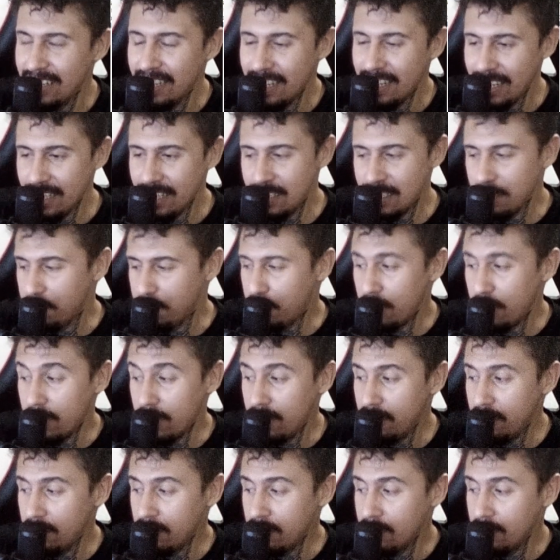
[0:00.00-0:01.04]
It's a
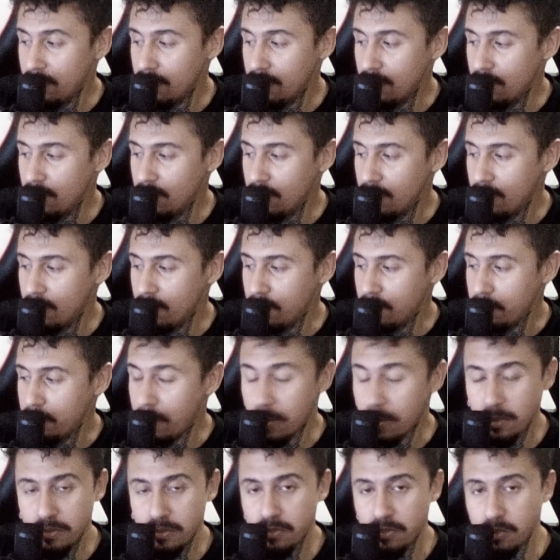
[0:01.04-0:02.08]
pretty
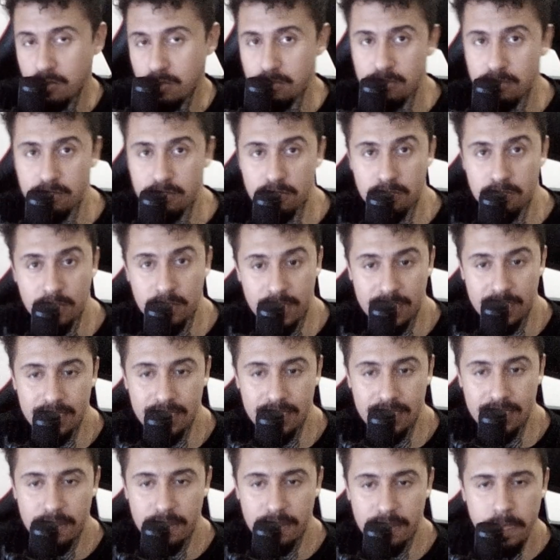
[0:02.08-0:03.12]
powerful way
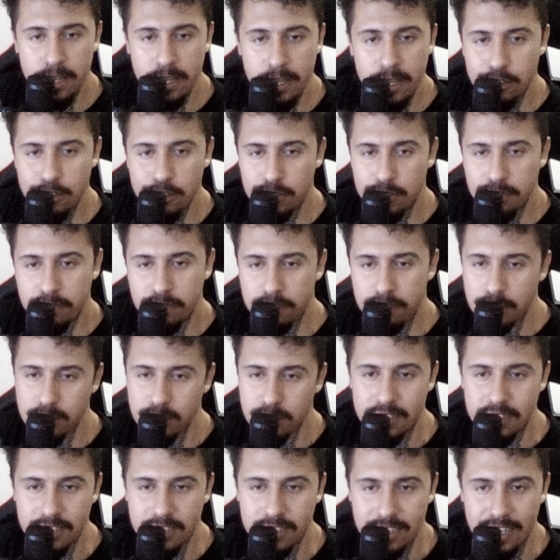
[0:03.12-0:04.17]
to
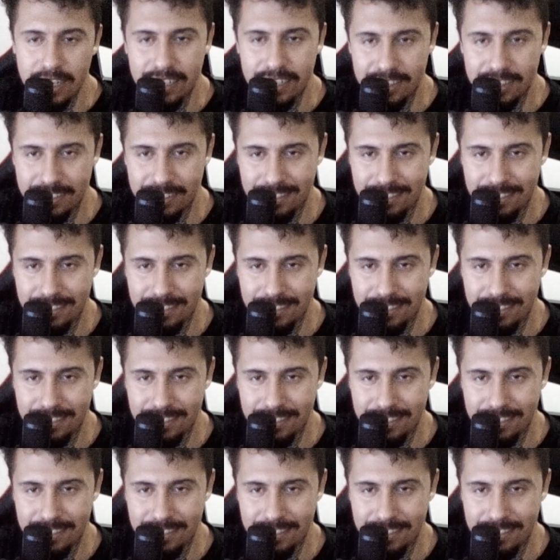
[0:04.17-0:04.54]
filter data.